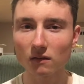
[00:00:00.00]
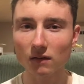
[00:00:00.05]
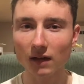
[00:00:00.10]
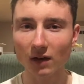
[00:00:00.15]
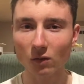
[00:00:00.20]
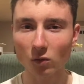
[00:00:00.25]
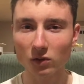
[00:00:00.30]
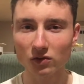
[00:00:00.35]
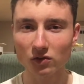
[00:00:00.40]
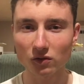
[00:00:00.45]

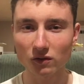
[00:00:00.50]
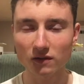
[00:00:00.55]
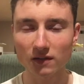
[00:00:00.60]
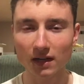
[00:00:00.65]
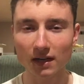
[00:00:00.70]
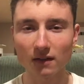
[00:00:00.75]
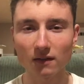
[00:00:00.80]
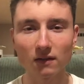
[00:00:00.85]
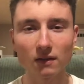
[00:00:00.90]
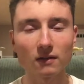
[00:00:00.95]
at which you're
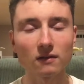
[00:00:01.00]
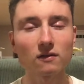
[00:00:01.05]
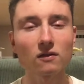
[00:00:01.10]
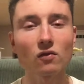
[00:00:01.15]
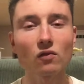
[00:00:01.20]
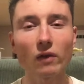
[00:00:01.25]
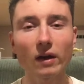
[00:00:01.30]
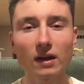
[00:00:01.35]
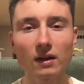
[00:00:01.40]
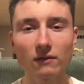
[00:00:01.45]
saying things, the
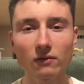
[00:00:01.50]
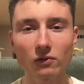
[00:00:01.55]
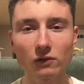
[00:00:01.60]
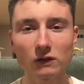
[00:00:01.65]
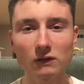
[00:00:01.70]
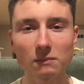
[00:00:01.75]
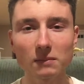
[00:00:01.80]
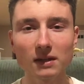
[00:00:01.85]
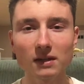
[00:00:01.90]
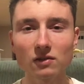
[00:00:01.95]
rate of your
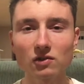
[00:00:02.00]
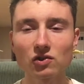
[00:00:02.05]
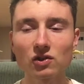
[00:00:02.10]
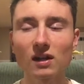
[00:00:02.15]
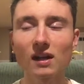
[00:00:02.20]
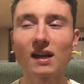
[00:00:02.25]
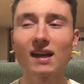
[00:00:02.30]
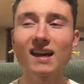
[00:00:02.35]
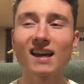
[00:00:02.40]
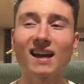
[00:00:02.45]
speech.
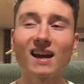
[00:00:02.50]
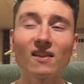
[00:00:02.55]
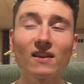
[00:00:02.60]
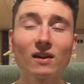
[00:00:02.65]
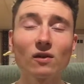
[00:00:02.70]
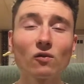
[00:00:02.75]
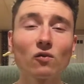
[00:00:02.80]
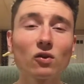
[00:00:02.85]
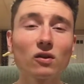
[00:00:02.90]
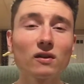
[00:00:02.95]
And I
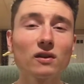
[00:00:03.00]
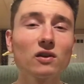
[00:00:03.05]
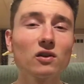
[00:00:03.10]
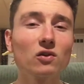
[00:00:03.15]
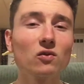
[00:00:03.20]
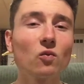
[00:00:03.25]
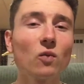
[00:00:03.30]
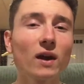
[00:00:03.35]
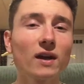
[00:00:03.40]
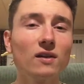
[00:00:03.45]
think a really
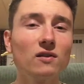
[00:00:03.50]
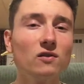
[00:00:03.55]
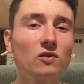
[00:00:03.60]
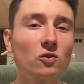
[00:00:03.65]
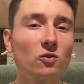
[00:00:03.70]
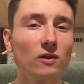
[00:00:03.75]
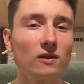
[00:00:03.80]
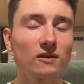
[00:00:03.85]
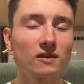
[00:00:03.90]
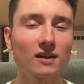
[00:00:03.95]
good way to
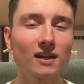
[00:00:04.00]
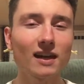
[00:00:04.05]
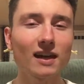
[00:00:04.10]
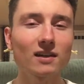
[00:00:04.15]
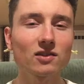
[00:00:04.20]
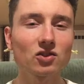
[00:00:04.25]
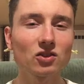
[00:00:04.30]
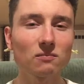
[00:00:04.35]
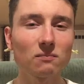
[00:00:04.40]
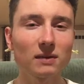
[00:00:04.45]
do this, and I
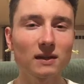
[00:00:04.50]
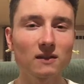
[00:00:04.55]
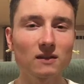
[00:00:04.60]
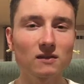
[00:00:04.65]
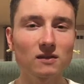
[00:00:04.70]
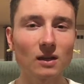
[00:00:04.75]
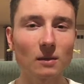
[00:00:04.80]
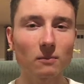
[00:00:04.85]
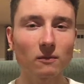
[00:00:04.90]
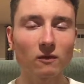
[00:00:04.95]
actually picked
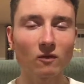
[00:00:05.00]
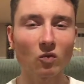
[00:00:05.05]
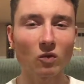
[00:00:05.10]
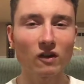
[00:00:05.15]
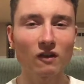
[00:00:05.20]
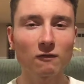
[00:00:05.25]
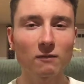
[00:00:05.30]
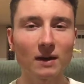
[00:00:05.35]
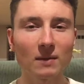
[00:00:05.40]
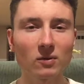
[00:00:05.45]
this up from
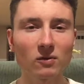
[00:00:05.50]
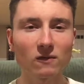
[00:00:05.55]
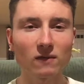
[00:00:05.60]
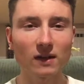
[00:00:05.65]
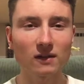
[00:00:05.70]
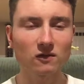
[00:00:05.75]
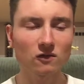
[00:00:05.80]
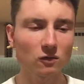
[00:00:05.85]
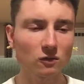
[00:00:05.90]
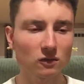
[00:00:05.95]
one of my
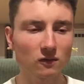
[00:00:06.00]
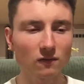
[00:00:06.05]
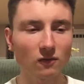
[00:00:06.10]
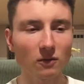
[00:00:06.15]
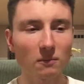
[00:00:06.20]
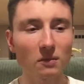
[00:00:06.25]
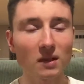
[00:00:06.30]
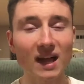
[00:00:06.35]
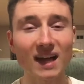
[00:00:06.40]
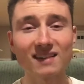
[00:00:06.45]
professors
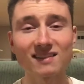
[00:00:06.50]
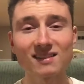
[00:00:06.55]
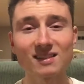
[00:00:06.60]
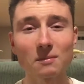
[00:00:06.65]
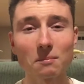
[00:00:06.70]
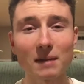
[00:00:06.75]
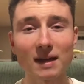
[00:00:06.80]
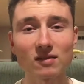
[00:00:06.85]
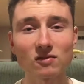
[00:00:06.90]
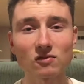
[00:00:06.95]
from last
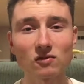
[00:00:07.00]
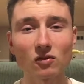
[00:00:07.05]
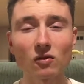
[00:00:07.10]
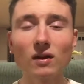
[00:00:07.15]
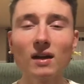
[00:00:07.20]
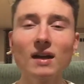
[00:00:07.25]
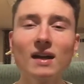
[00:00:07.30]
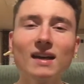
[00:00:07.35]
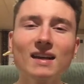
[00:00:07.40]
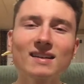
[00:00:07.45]

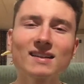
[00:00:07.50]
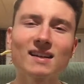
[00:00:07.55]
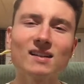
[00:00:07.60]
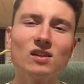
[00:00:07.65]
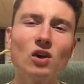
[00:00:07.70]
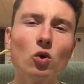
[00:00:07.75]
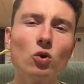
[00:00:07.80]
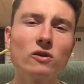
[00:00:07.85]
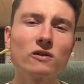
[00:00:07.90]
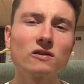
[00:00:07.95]
semester, because I
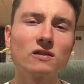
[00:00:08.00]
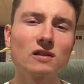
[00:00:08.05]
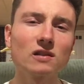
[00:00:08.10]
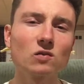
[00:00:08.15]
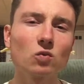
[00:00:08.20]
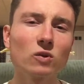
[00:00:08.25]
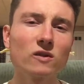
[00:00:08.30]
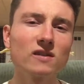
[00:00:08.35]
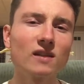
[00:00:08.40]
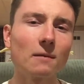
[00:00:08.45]
noticed
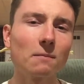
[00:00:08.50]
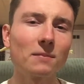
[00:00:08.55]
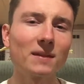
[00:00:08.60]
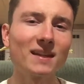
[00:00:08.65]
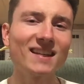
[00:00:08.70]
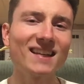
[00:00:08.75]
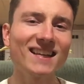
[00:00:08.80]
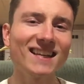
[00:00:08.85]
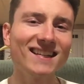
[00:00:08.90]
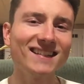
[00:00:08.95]
this was
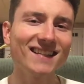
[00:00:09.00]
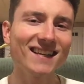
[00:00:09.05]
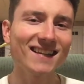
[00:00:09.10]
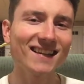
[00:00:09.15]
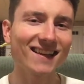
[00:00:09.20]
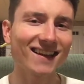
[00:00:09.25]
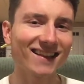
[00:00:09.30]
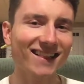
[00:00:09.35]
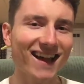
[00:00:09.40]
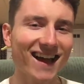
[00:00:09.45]
something he did
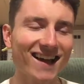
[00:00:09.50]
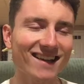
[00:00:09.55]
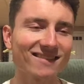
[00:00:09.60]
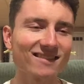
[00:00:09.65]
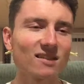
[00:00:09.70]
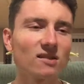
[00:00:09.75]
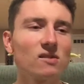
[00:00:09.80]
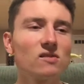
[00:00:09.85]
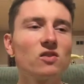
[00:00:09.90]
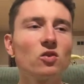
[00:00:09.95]
in
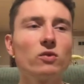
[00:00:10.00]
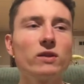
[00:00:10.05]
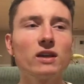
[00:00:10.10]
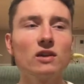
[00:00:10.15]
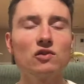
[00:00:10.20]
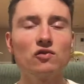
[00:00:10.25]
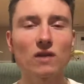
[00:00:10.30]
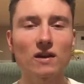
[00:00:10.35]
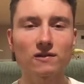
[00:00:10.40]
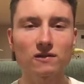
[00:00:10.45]
class until he
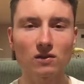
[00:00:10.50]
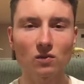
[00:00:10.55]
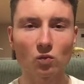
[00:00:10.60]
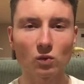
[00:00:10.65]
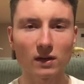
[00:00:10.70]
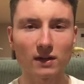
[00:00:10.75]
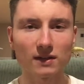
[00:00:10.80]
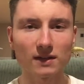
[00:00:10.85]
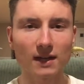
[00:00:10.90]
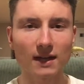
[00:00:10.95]
addressed it
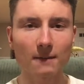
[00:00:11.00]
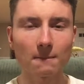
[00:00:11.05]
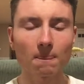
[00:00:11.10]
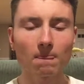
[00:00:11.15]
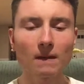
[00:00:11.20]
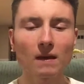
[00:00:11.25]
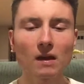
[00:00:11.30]
one day.